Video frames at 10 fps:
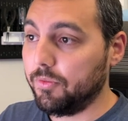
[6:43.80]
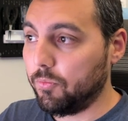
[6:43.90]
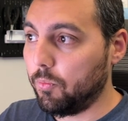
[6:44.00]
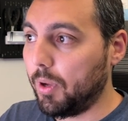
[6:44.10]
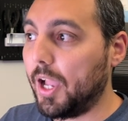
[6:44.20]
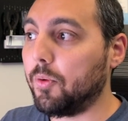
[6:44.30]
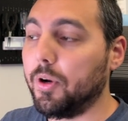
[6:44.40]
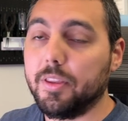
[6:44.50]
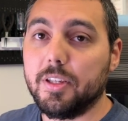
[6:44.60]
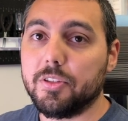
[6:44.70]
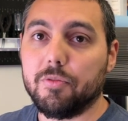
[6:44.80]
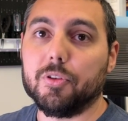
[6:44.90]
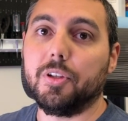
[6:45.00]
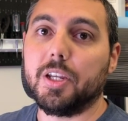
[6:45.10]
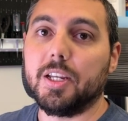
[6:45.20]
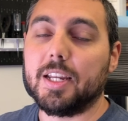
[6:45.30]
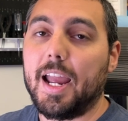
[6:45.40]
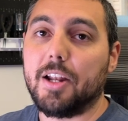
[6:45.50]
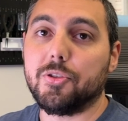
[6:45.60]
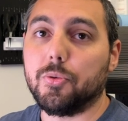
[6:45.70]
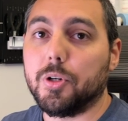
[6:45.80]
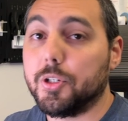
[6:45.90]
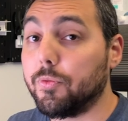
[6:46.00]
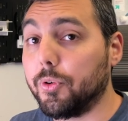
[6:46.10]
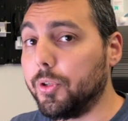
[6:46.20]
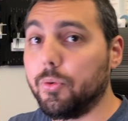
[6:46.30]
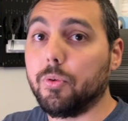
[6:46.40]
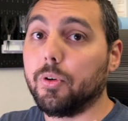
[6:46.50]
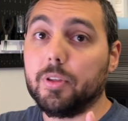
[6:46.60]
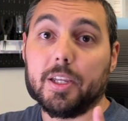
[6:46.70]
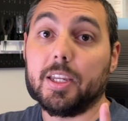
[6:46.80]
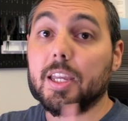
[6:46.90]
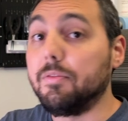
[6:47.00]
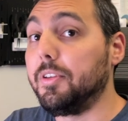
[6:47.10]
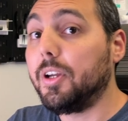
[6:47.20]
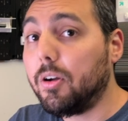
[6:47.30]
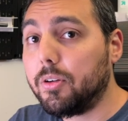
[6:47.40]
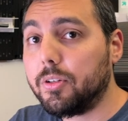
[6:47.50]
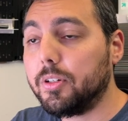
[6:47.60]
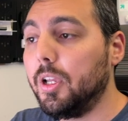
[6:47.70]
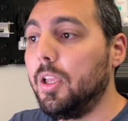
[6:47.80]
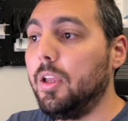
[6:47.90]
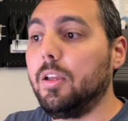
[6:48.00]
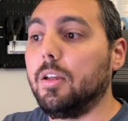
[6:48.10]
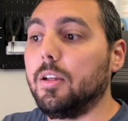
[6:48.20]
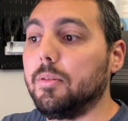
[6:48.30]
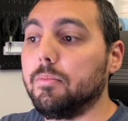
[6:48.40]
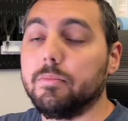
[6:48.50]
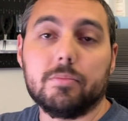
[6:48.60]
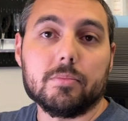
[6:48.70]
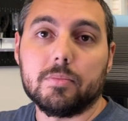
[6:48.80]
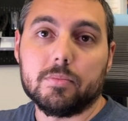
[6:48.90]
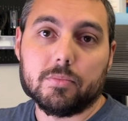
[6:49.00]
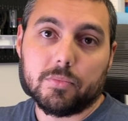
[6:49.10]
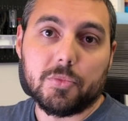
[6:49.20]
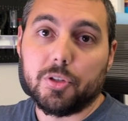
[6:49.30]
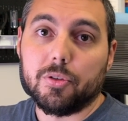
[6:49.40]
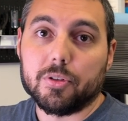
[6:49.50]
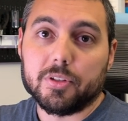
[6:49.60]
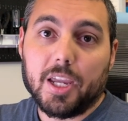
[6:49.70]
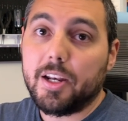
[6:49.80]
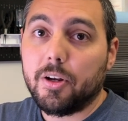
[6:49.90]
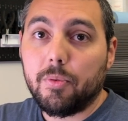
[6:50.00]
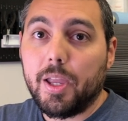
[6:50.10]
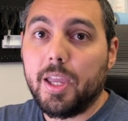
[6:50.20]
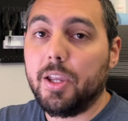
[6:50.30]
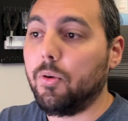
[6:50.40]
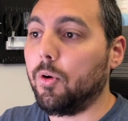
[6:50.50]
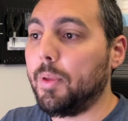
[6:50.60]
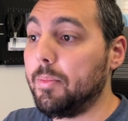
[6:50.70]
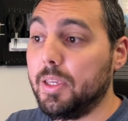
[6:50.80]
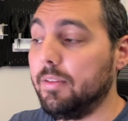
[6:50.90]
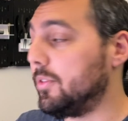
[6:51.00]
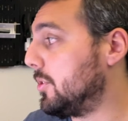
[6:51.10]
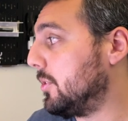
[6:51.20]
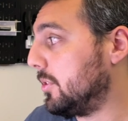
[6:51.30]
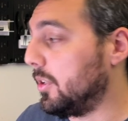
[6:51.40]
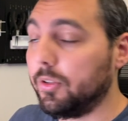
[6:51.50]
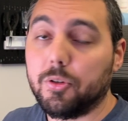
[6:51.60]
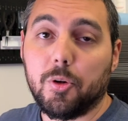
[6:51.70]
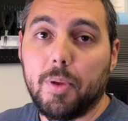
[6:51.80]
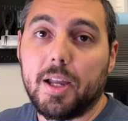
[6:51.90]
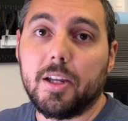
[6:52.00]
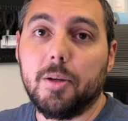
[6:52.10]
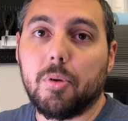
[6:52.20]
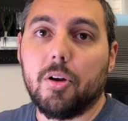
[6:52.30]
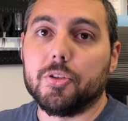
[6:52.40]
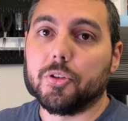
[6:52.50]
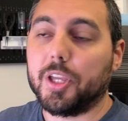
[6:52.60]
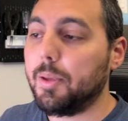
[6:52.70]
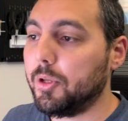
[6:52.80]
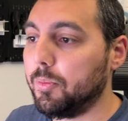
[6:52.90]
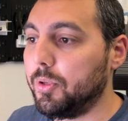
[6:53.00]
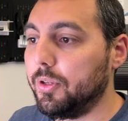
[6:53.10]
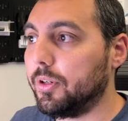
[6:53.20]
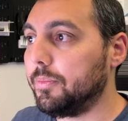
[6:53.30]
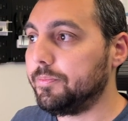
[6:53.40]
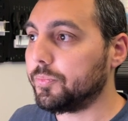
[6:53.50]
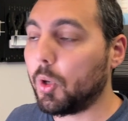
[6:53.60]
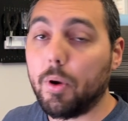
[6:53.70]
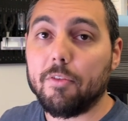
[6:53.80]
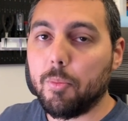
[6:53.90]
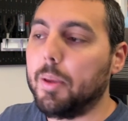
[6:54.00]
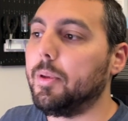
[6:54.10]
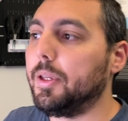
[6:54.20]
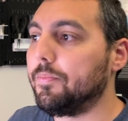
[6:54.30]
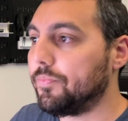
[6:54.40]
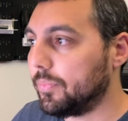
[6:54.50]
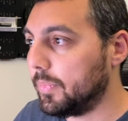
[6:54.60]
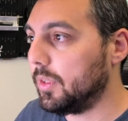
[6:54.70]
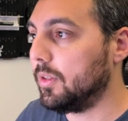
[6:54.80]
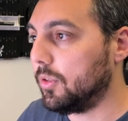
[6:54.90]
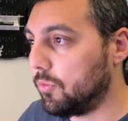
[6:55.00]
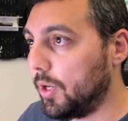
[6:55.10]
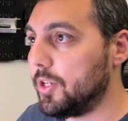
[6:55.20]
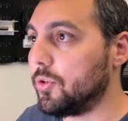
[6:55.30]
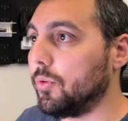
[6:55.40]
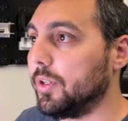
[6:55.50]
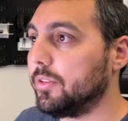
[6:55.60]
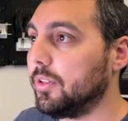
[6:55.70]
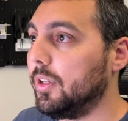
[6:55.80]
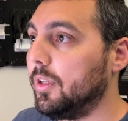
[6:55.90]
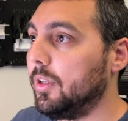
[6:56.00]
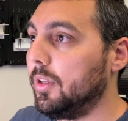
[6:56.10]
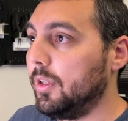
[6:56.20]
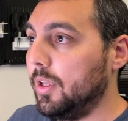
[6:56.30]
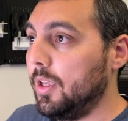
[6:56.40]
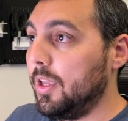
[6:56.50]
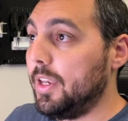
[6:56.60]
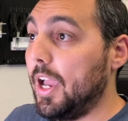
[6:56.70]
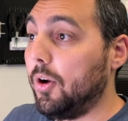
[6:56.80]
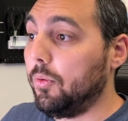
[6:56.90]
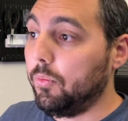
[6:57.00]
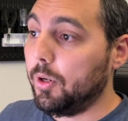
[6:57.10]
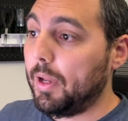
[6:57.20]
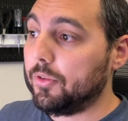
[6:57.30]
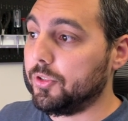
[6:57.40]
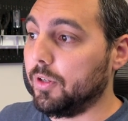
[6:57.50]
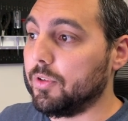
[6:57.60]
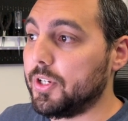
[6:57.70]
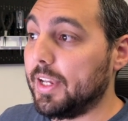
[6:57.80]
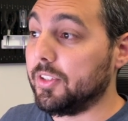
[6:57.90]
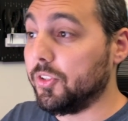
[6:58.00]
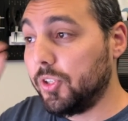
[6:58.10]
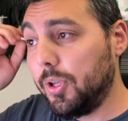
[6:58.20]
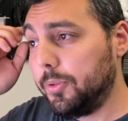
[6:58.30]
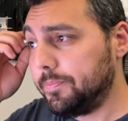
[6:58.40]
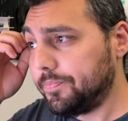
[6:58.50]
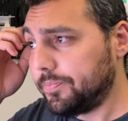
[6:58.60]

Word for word: buying one of these if you're looking to add storage for your like N V R, um, to your data array, or maybe even just a local backup on your gaming computer, whatever it may be. Great choice. Now, what about server chassis? So